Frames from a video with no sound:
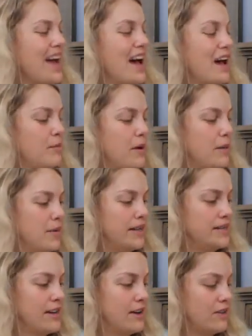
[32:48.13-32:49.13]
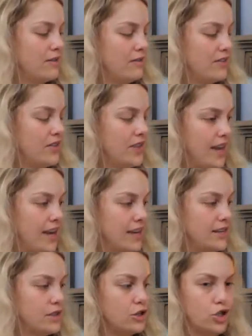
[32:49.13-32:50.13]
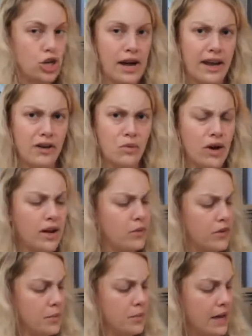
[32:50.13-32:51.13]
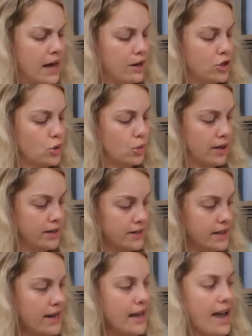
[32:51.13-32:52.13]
I bought myself these shine one with the plaid shorts